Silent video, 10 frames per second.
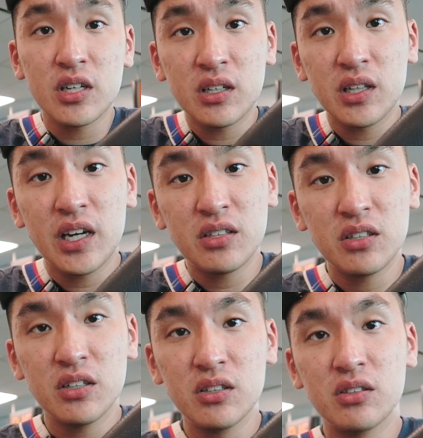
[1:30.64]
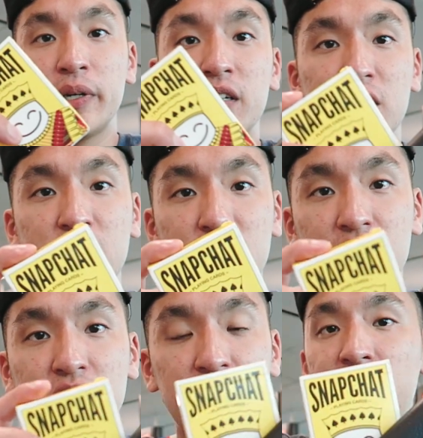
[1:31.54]
Sunglasses, a pack of
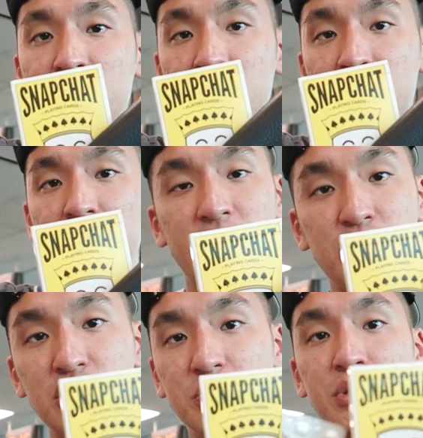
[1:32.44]
cards, and allergy